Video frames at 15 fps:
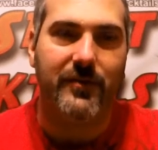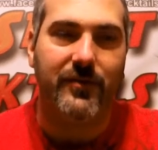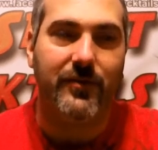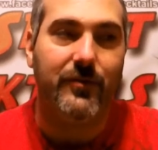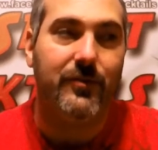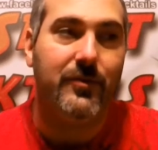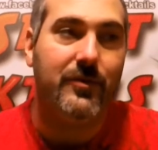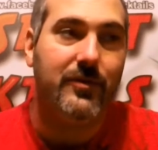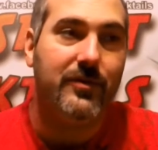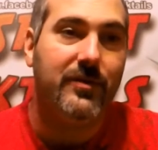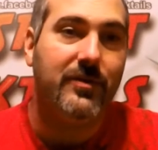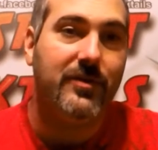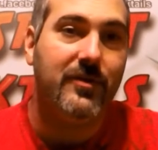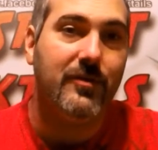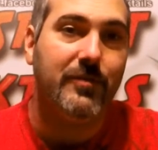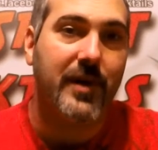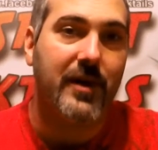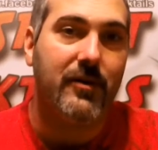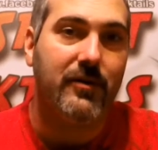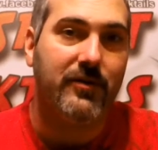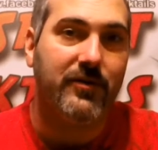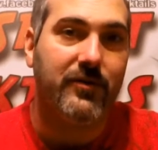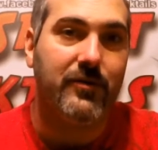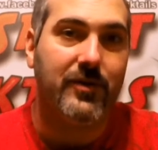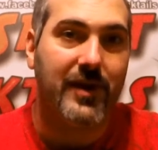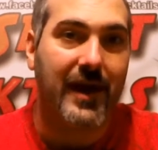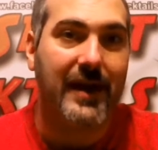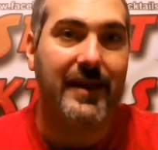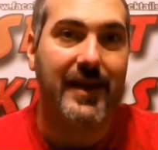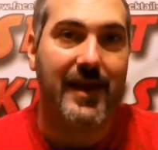So, to deal with pirates, you
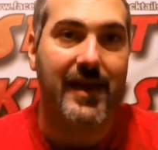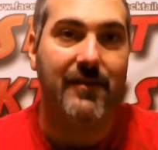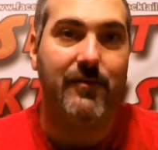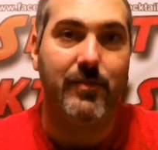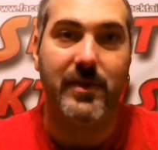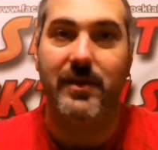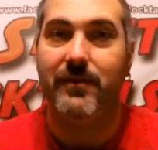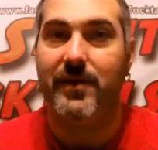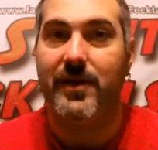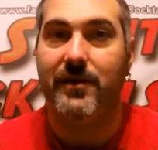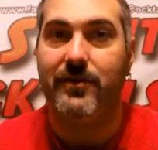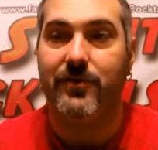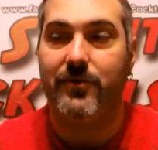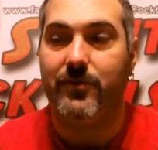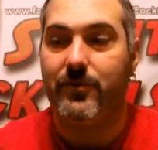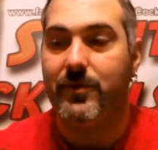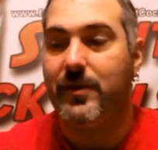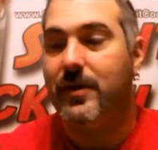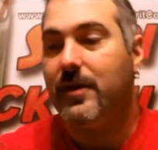gotta have a bit of attitude.